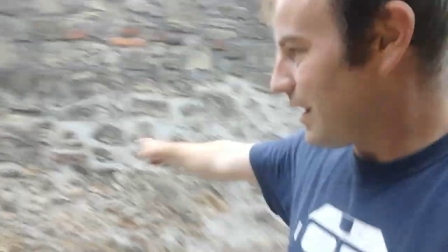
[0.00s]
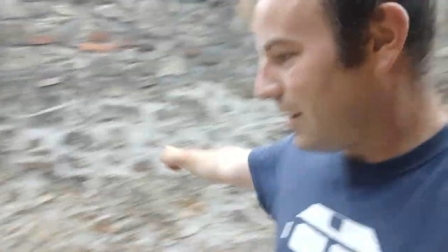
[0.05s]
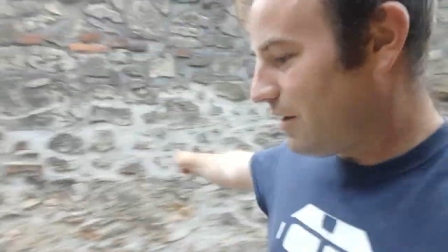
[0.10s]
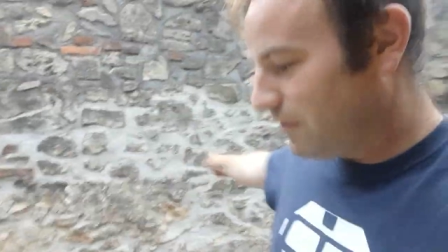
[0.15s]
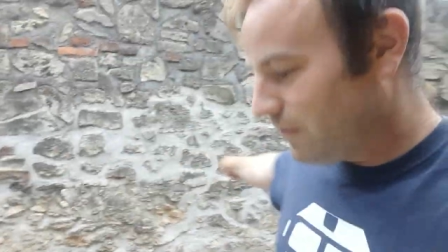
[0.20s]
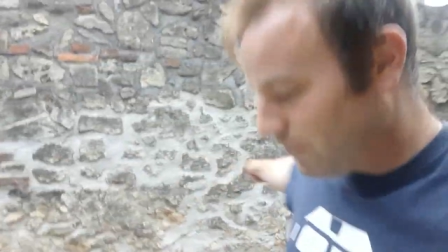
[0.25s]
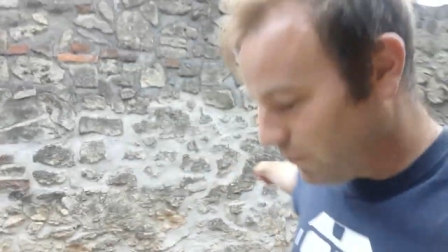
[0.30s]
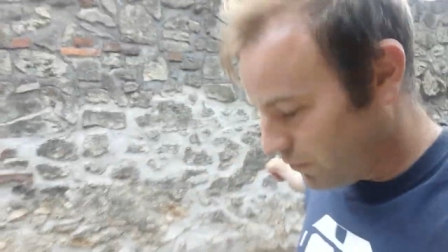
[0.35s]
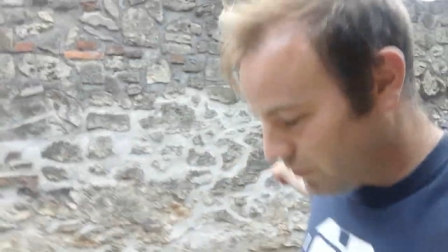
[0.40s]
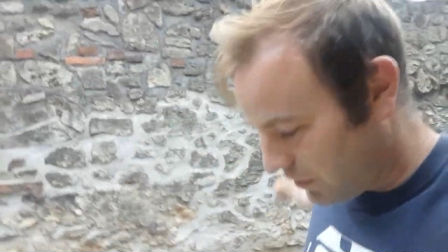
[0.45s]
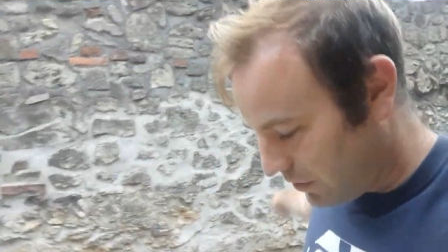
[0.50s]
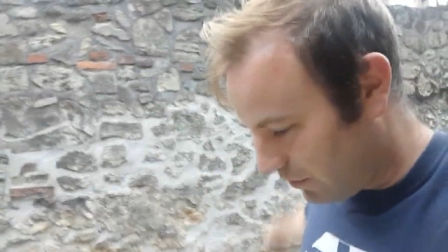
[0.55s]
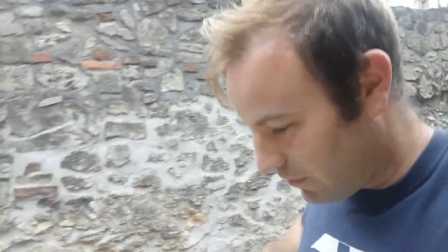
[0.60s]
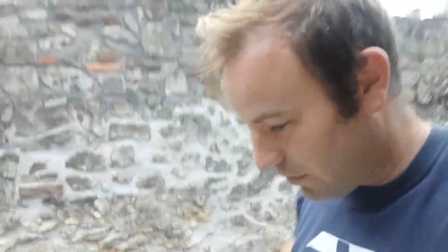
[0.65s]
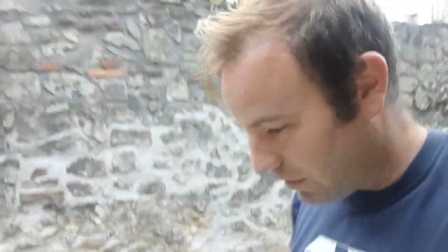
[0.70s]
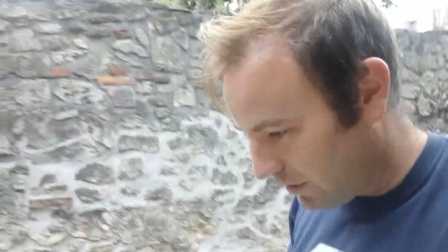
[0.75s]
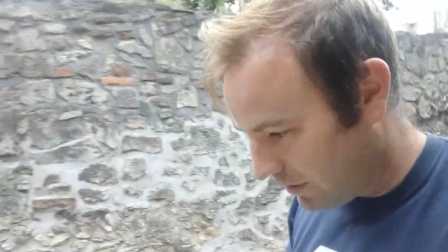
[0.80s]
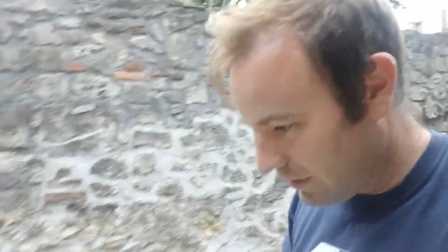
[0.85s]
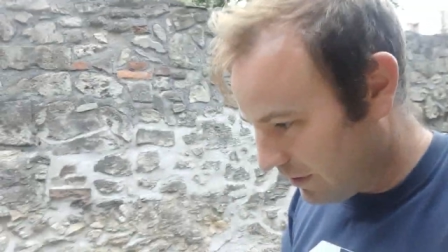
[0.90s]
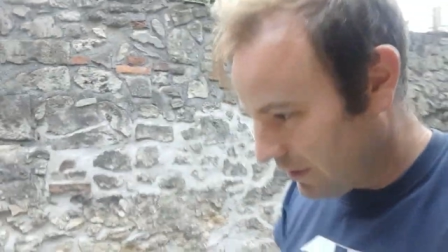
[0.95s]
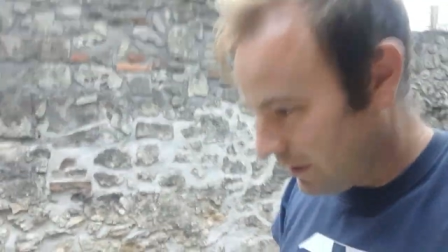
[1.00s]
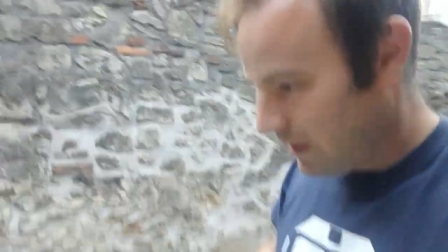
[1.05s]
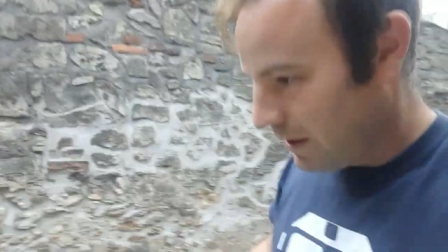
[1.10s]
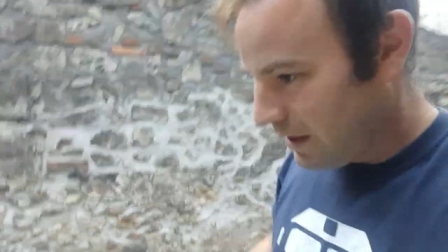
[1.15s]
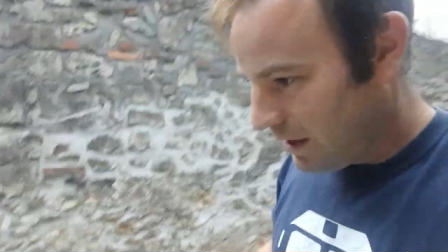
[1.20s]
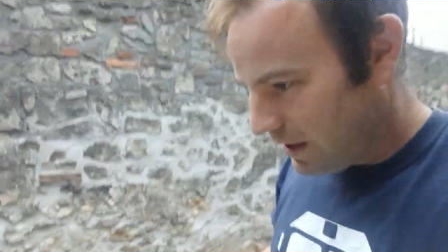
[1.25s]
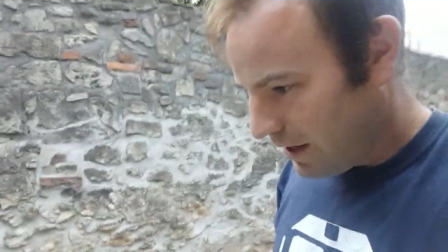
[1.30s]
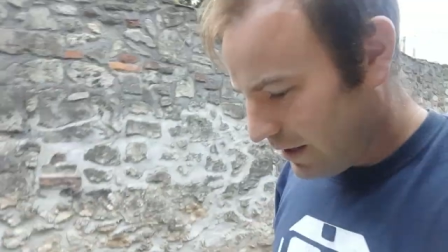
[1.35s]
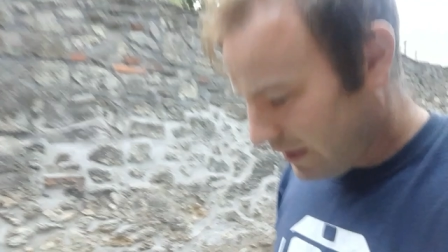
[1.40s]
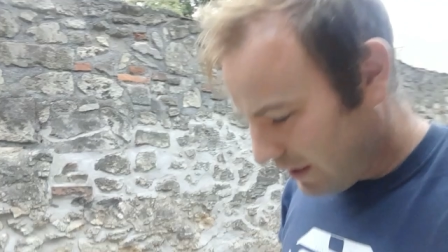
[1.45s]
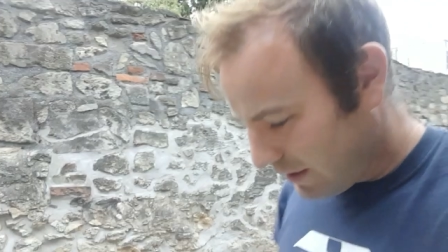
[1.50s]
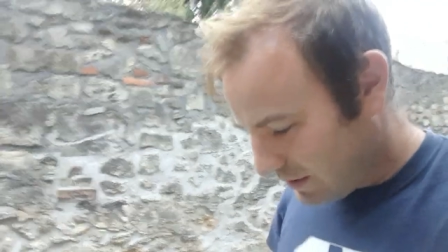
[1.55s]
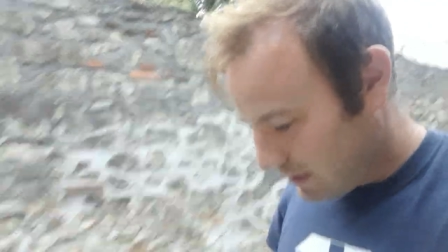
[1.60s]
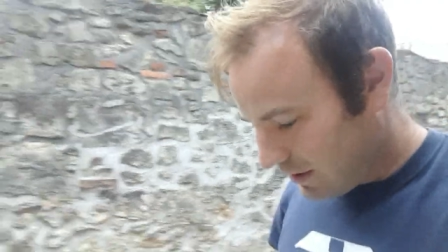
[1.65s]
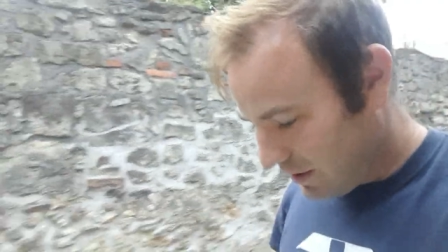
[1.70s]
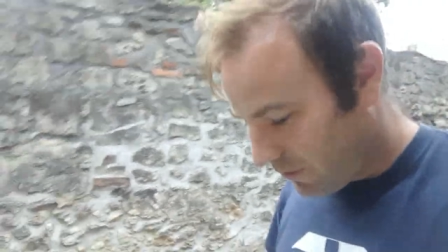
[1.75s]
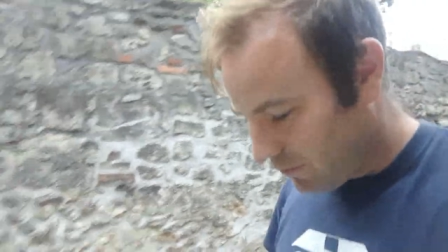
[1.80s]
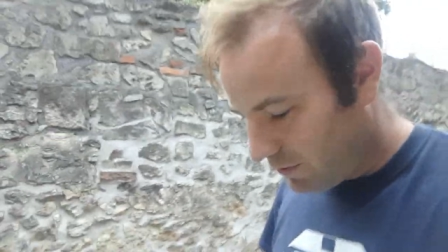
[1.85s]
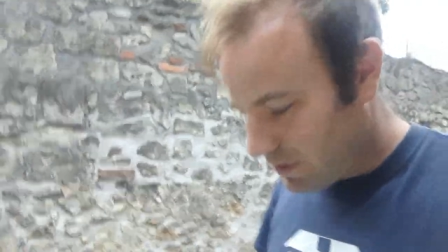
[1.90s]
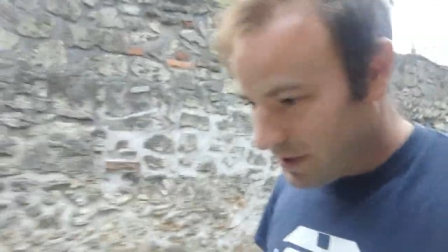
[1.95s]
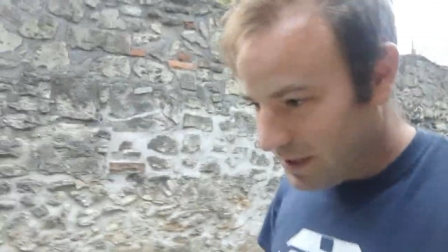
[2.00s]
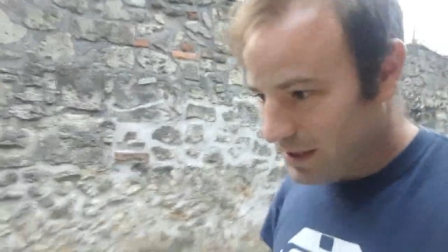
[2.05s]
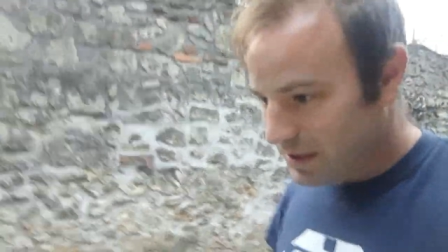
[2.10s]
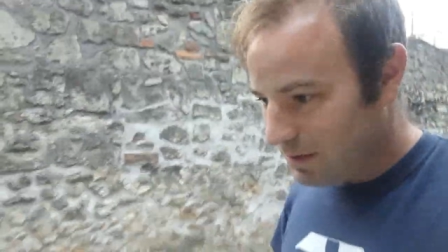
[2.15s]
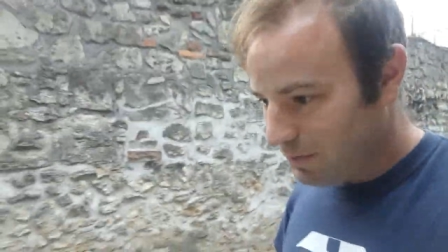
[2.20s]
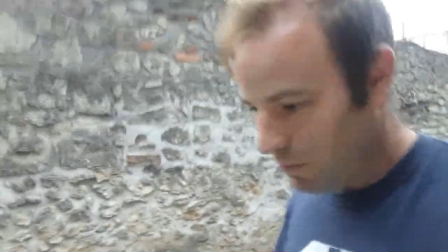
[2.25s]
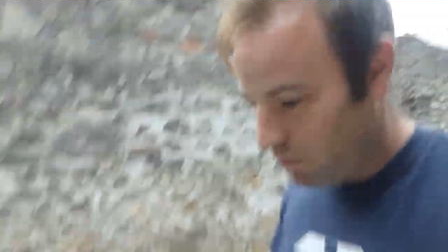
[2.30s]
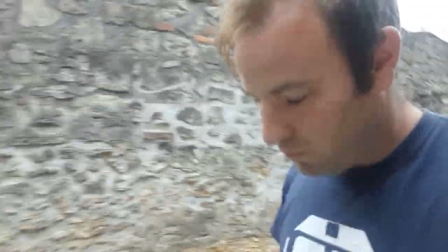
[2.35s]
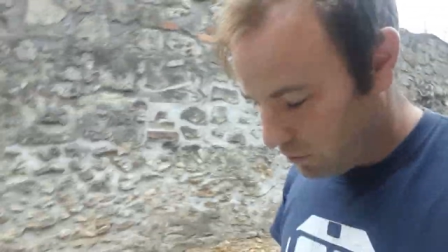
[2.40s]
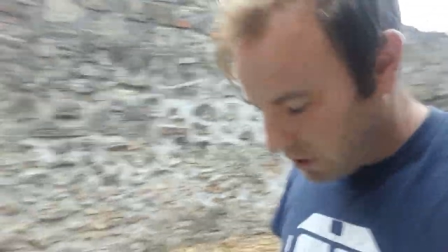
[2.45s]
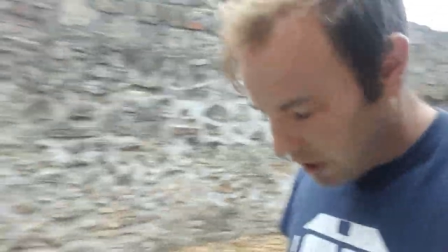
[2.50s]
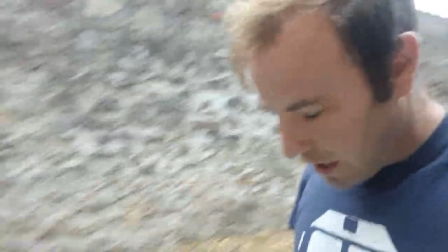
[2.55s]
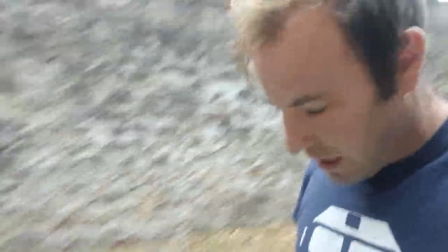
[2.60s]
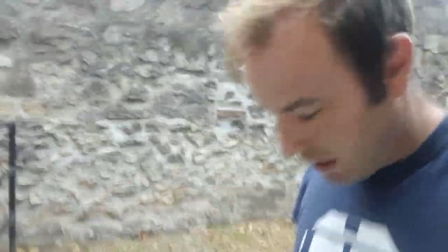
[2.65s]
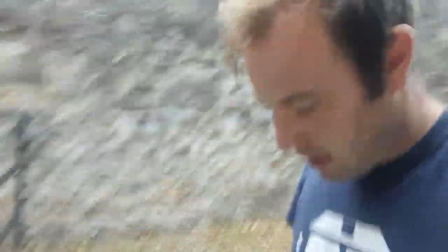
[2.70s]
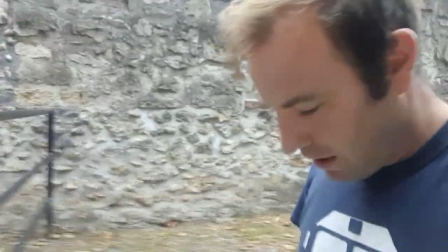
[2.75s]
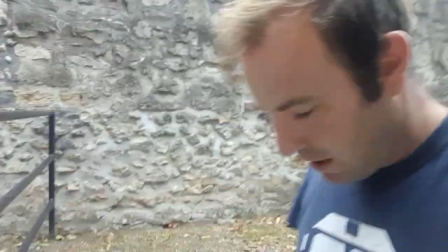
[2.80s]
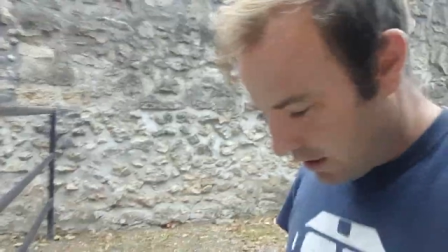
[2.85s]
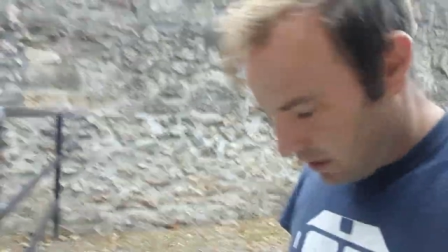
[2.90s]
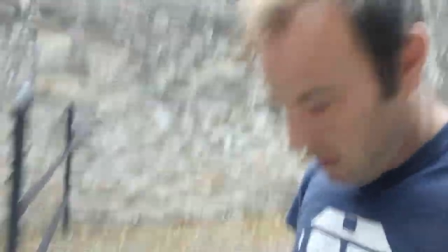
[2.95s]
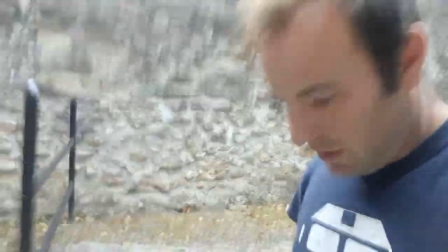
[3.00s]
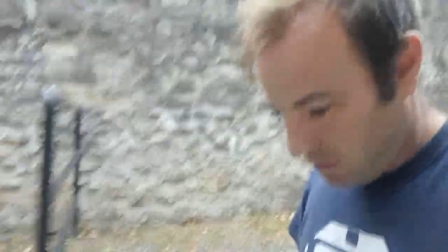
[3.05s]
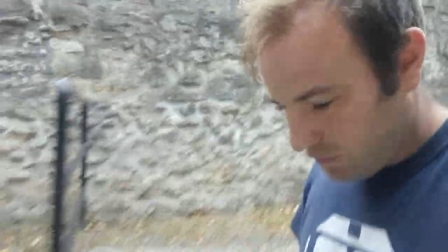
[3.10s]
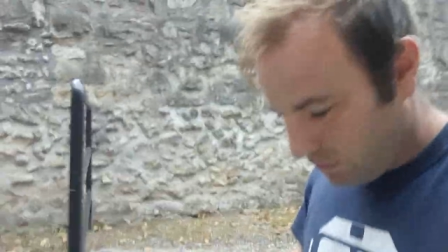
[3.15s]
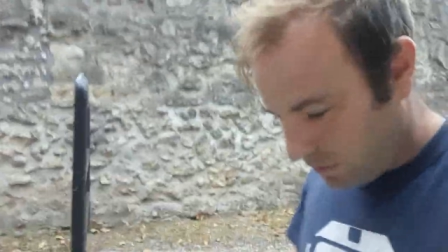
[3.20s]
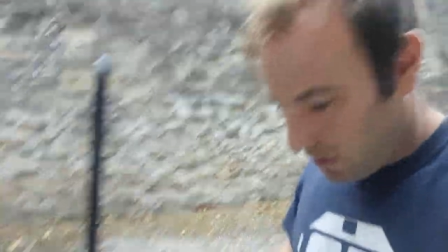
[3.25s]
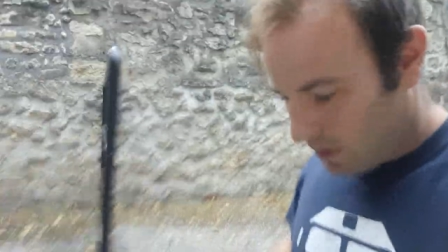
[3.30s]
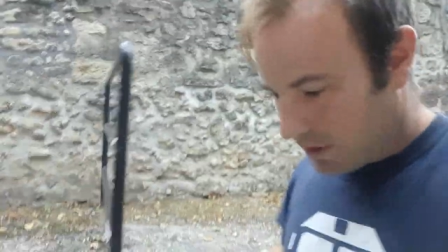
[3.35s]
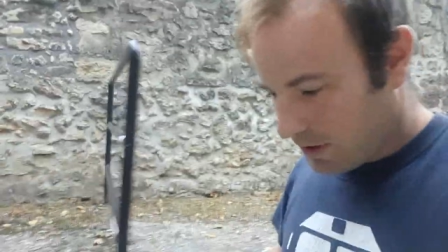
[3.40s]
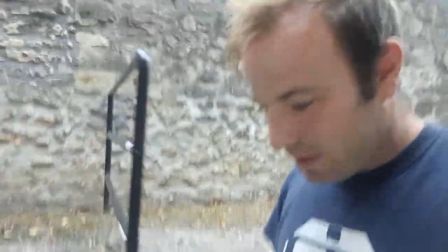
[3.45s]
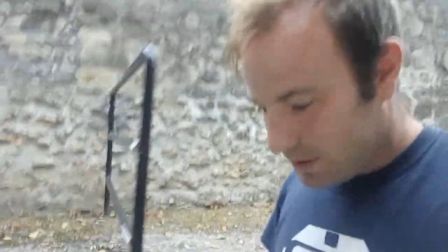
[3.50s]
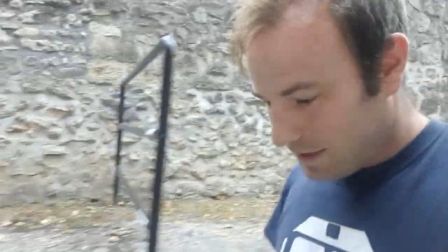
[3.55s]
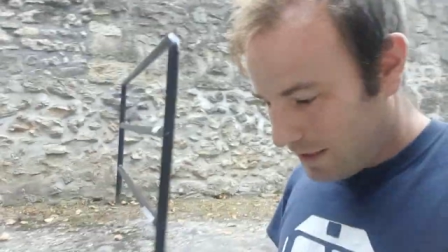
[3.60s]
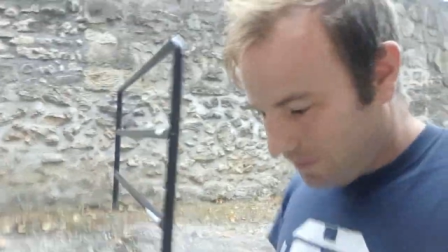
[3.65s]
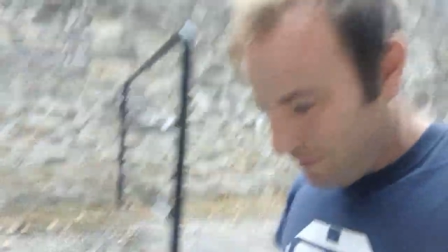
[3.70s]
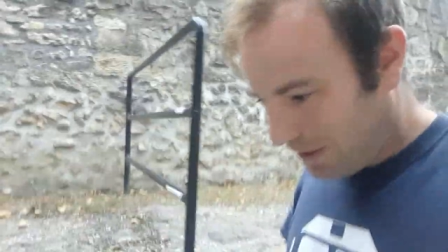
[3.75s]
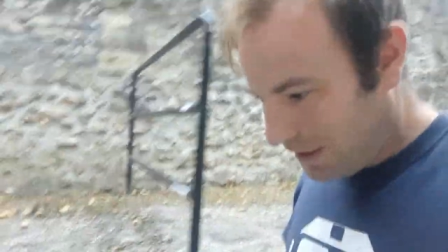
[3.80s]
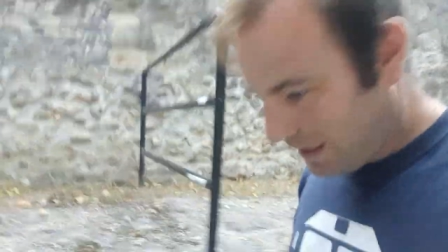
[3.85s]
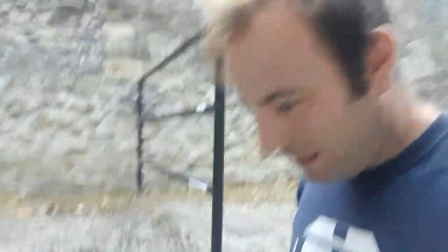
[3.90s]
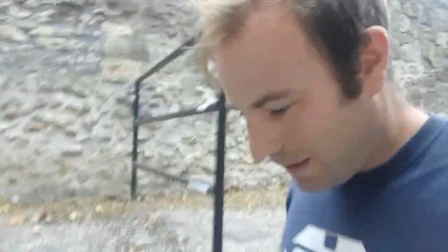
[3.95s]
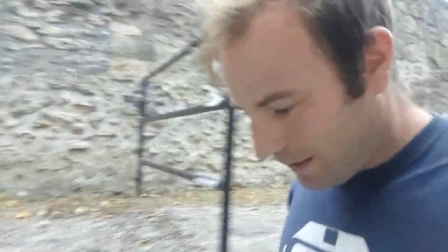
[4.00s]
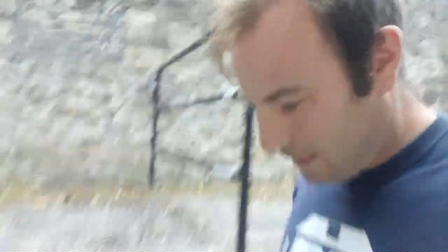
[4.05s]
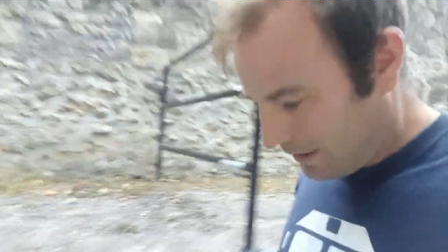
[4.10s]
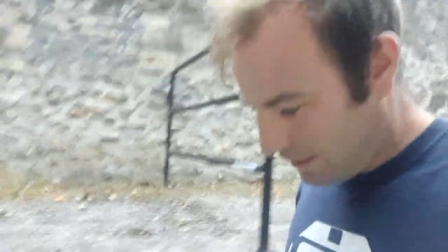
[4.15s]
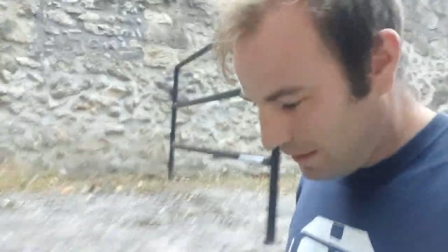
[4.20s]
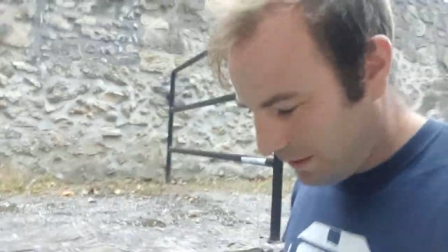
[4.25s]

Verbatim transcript: then you've also got against the old city walls. So we're going to go down here.